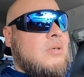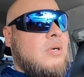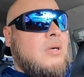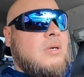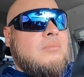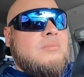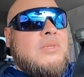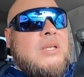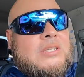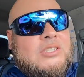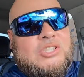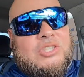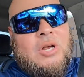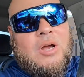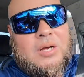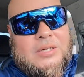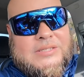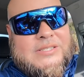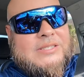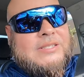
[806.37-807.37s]
Um, not
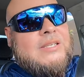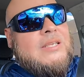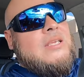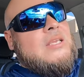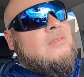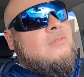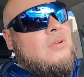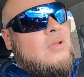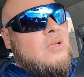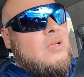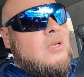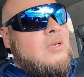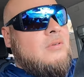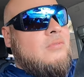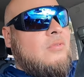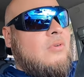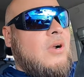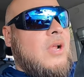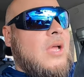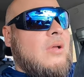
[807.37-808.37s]
John, Steve,
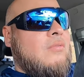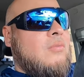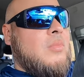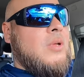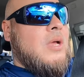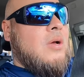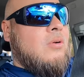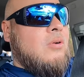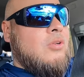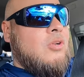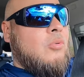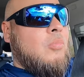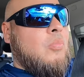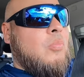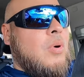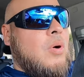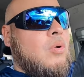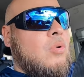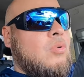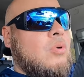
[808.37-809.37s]
for having me out on your
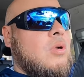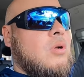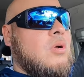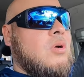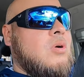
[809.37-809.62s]
boat.